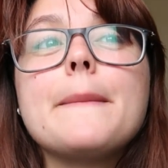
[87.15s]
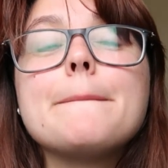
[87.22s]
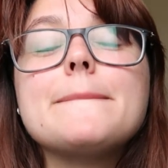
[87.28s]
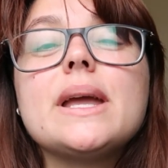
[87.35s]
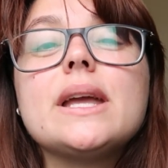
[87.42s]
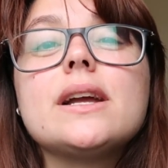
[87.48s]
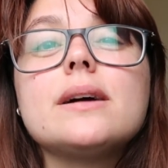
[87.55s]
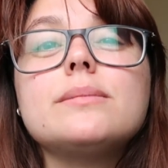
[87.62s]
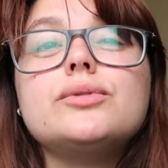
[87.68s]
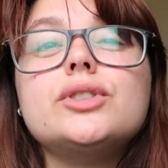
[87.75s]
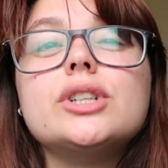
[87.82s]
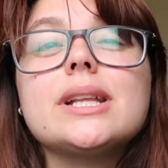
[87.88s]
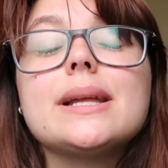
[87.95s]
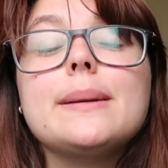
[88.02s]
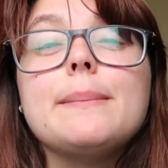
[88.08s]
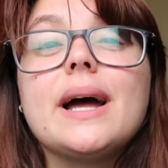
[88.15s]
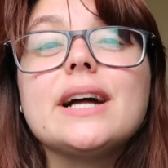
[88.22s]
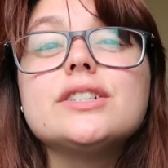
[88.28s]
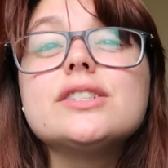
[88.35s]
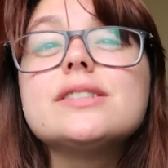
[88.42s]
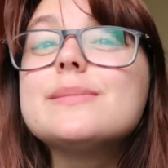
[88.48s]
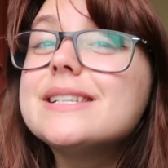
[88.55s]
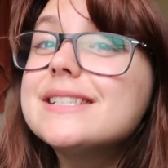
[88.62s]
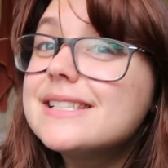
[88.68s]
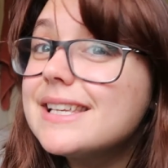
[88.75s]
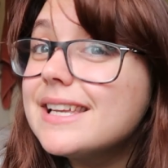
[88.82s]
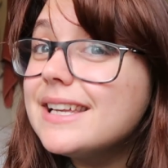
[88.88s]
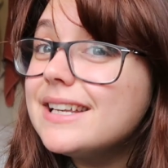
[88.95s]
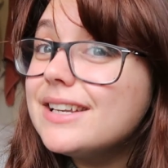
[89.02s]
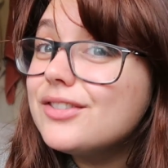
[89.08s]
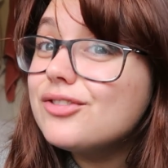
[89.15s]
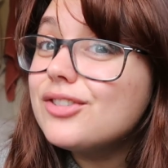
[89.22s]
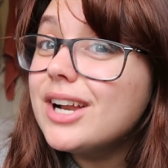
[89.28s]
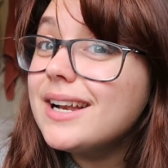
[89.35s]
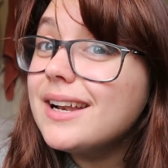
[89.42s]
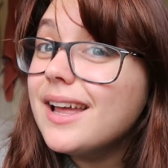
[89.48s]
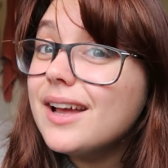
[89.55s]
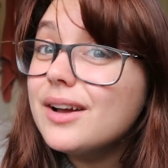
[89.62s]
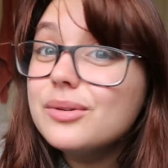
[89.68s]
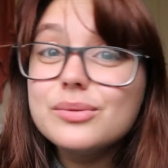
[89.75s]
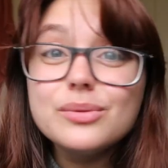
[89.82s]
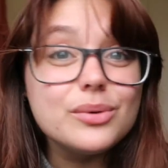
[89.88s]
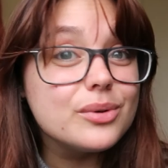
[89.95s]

makeup really matches my skin right now,